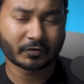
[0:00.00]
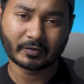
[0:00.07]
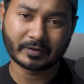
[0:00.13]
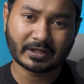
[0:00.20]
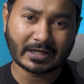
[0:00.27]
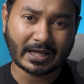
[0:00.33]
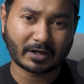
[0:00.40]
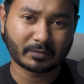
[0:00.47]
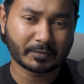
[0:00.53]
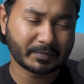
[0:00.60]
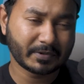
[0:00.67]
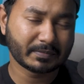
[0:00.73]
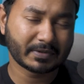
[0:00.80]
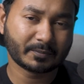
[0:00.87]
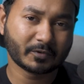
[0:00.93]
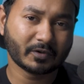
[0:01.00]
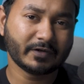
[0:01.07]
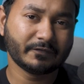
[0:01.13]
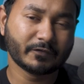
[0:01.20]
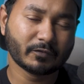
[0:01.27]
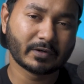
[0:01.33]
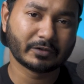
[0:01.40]
So in Adobe Premiere Pro,
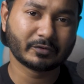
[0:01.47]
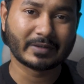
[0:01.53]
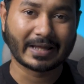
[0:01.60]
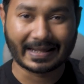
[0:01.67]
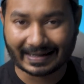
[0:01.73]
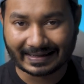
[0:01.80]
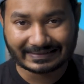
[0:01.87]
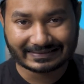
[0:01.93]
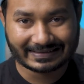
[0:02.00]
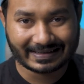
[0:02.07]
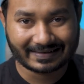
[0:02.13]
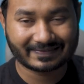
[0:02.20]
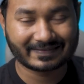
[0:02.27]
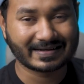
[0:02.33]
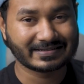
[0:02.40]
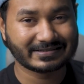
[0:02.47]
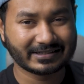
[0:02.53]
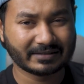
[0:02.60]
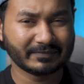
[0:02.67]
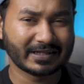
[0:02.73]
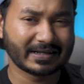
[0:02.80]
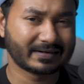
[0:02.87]
if you want to align text and
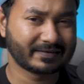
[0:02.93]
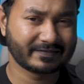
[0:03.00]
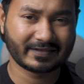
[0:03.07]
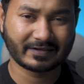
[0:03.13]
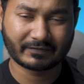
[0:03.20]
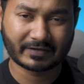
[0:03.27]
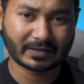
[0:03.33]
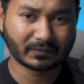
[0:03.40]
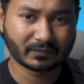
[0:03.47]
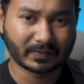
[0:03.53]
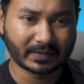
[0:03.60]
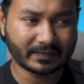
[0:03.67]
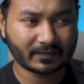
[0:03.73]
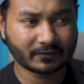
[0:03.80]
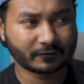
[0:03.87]
shape, there are several ways.